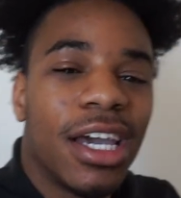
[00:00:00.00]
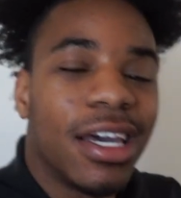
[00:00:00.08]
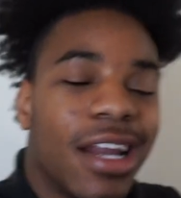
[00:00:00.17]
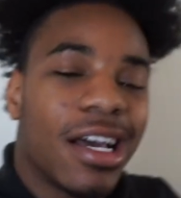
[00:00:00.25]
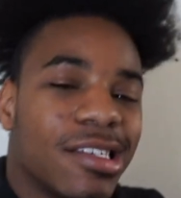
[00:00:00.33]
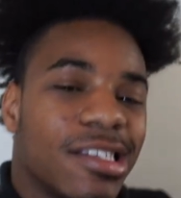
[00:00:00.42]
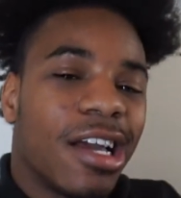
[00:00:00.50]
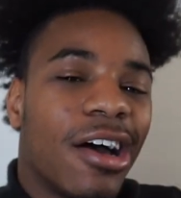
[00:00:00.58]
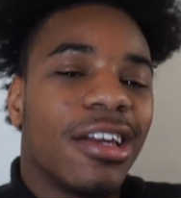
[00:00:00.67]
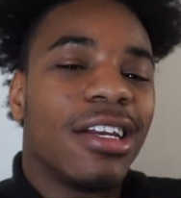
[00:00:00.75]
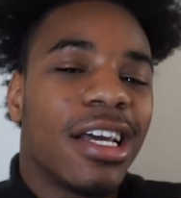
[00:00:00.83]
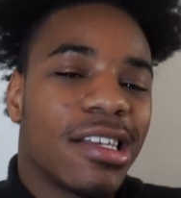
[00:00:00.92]
And I'll see y'all
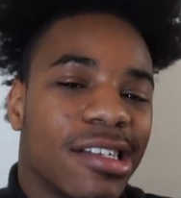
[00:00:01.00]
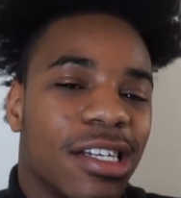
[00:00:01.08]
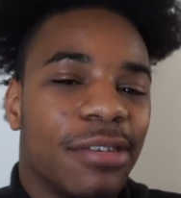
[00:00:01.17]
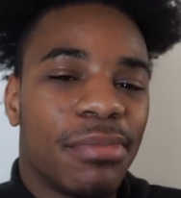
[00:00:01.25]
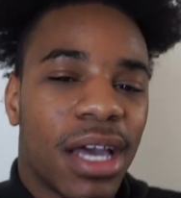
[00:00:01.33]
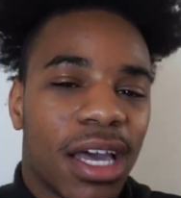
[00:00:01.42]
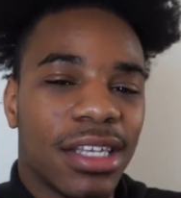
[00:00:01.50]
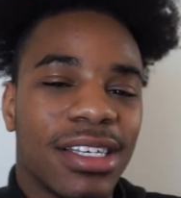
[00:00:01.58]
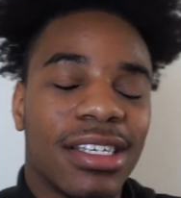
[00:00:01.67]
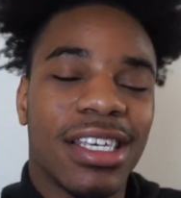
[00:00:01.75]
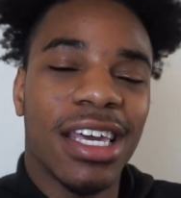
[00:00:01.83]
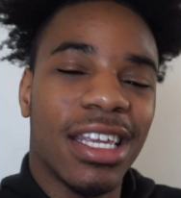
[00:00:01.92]
in the next clip, man.
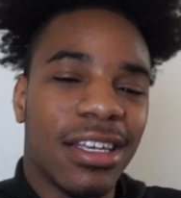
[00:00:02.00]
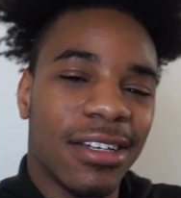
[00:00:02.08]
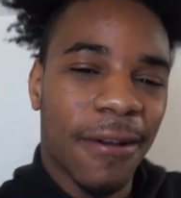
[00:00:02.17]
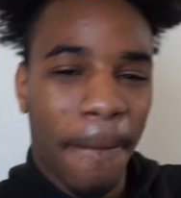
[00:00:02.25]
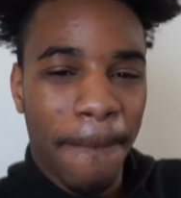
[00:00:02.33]
Get it.